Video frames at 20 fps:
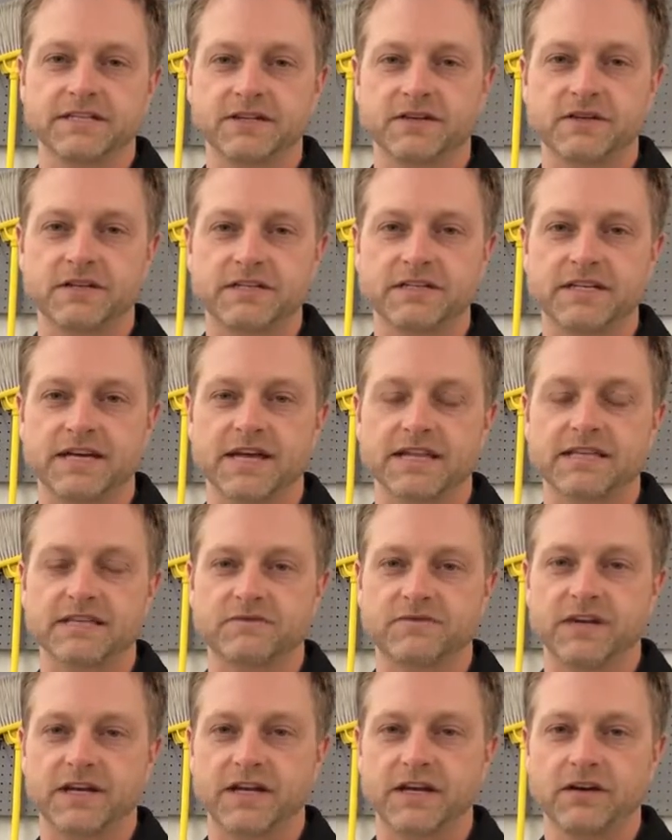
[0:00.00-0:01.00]
us know you saw
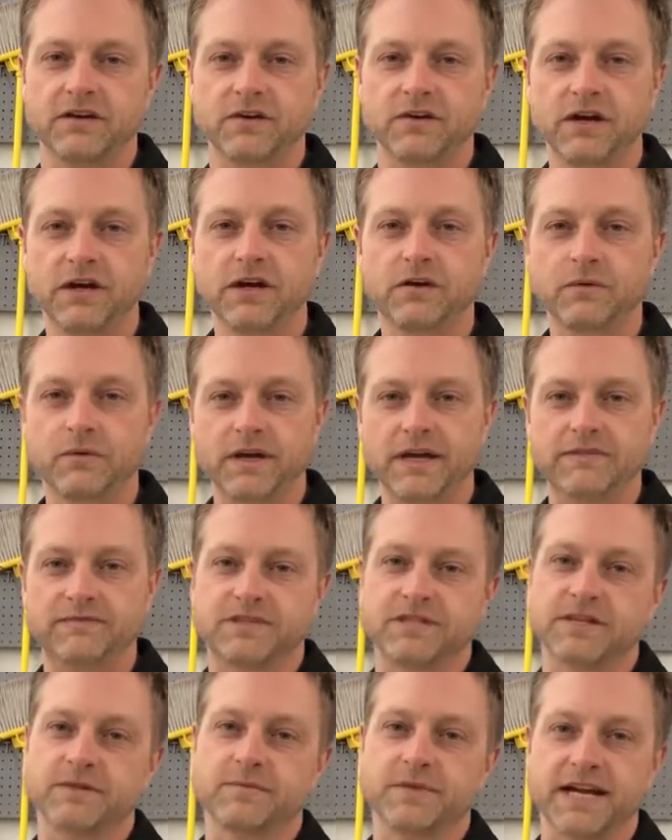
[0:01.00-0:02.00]
this video. We
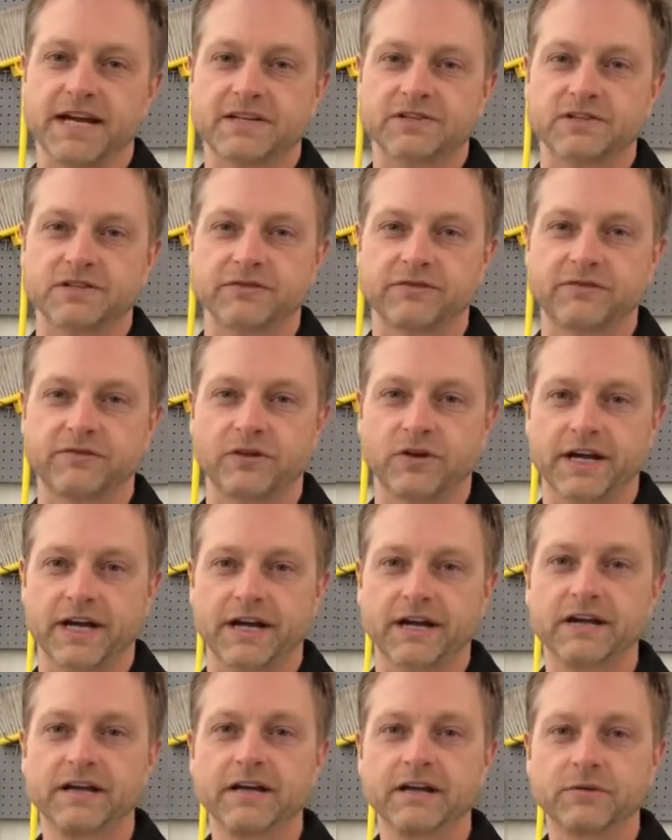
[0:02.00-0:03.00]
have something extra for
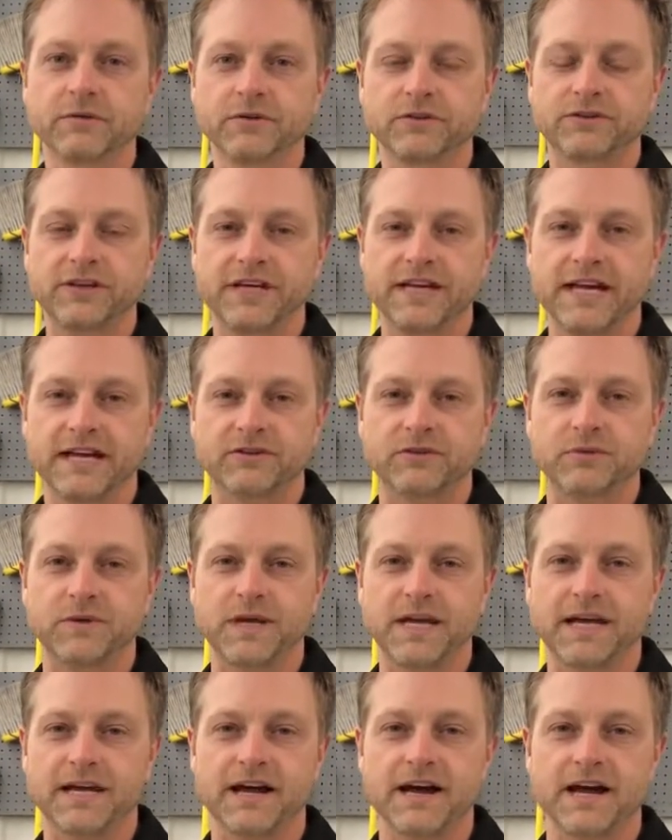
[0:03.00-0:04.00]
you. We'll see you next
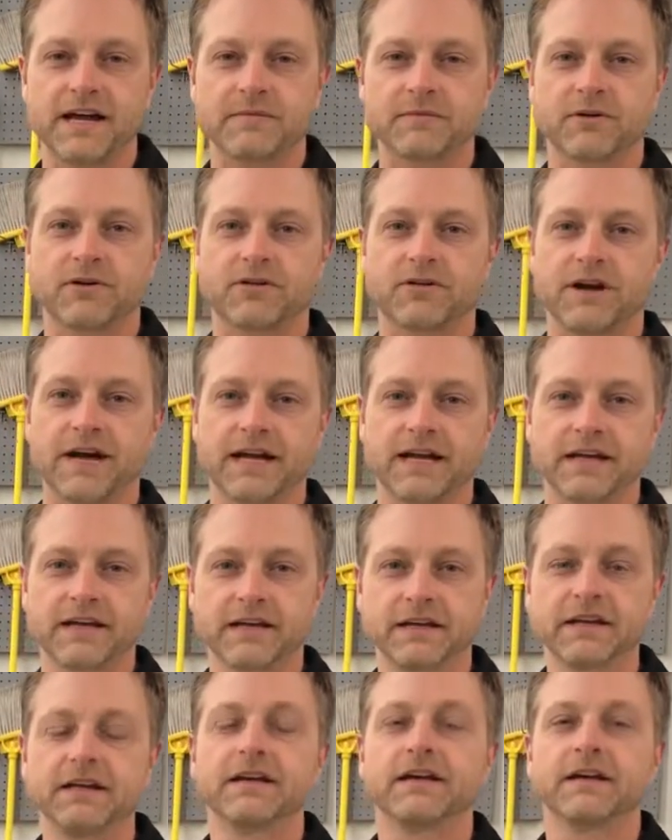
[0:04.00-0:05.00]
week. I am Craig.
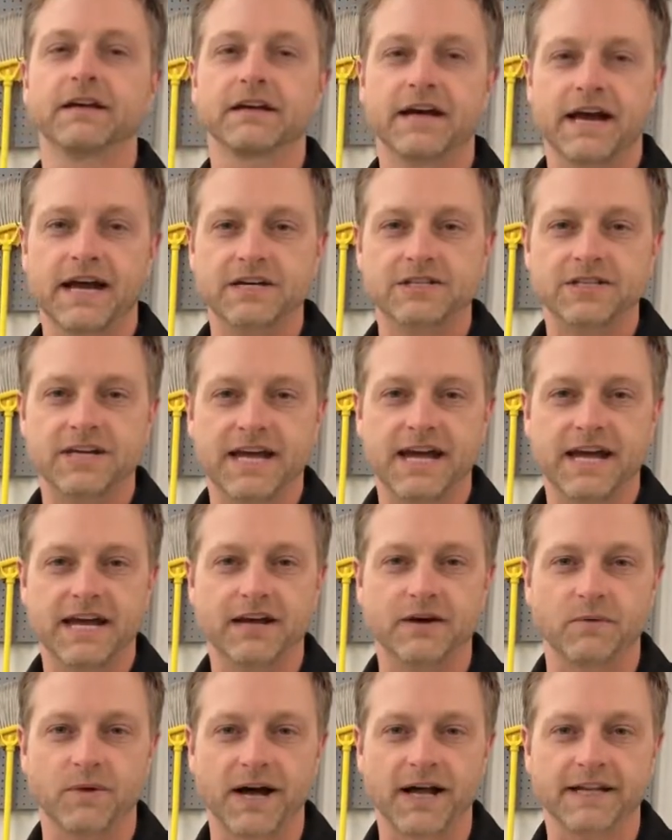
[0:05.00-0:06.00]

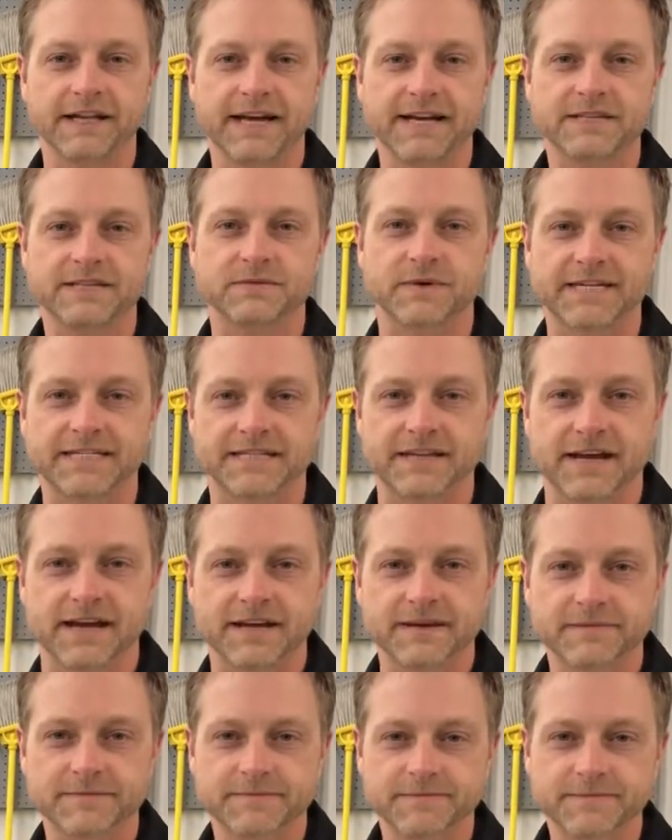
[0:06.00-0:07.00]
Hashtag Wild Ass Wednesday.